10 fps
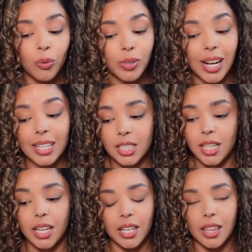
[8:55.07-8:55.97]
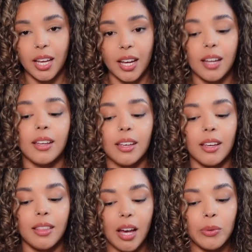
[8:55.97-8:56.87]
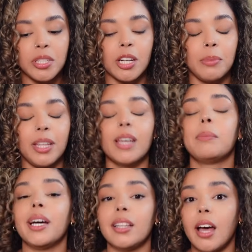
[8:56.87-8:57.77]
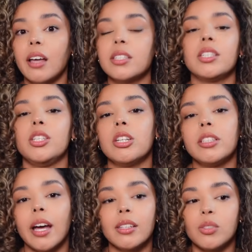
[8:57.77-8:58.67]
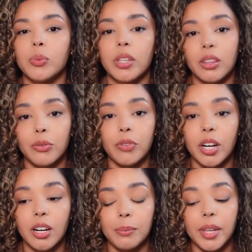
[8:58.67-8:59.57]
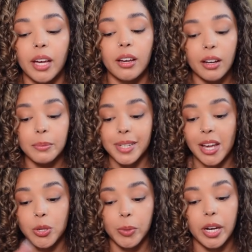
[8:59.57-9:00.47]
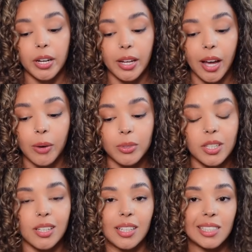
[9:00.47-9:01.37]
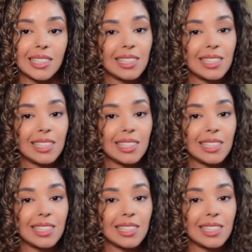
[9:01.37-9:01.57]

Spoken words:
when I said that that was gonna be like my last year end with the firm, that come January I was gonna